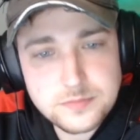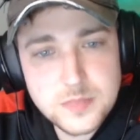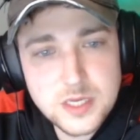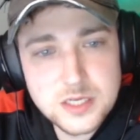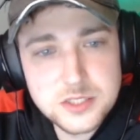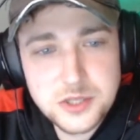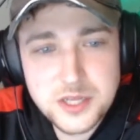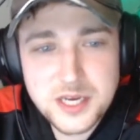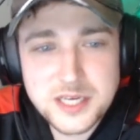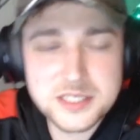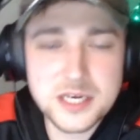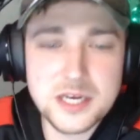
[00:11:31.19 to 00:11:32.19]
So the
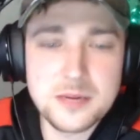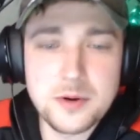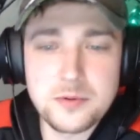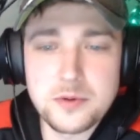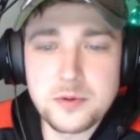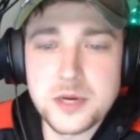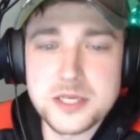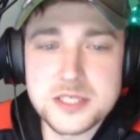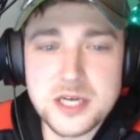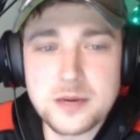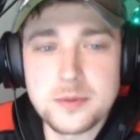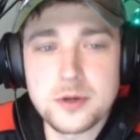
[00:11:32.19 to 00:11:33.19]
next item I really want to
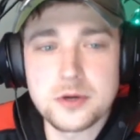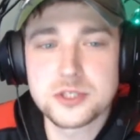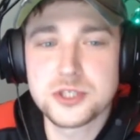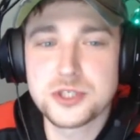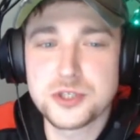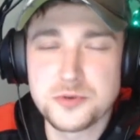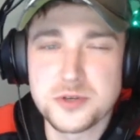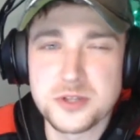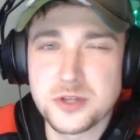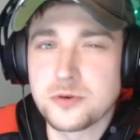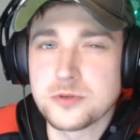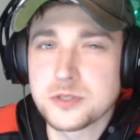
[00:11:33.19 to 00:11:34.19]
talk about are student
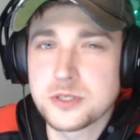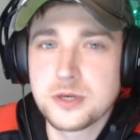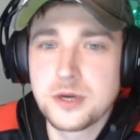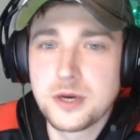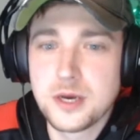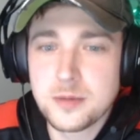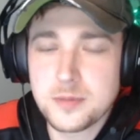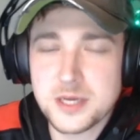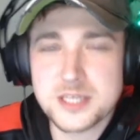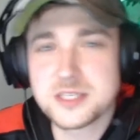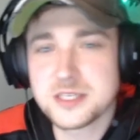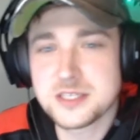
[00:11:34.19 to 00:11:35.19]
loans,
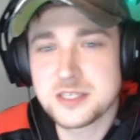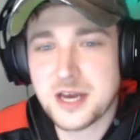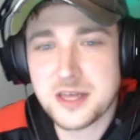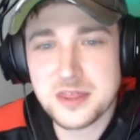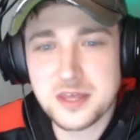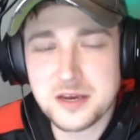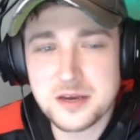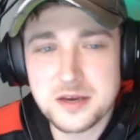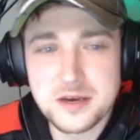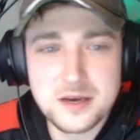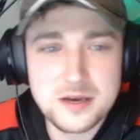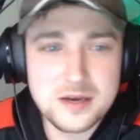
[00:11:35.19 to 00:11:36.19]
because this, I think,
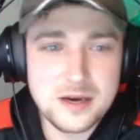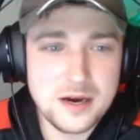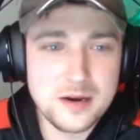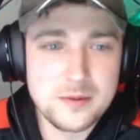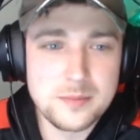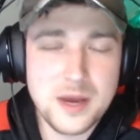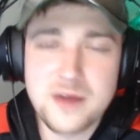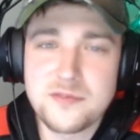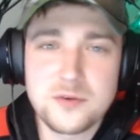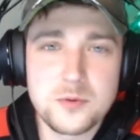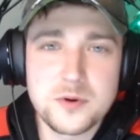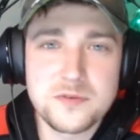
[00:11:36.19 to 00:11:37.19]

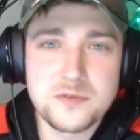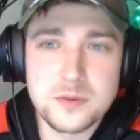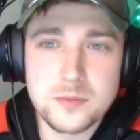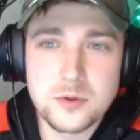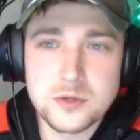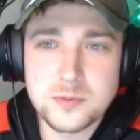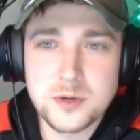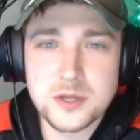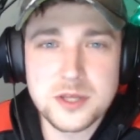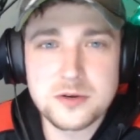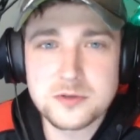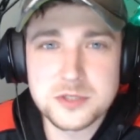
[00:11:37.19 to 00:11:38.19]
everyone for the most part
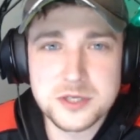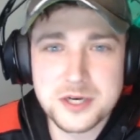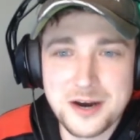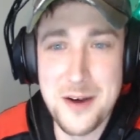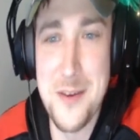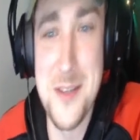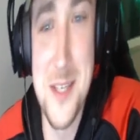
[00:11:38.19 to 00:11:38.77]
that goes to college,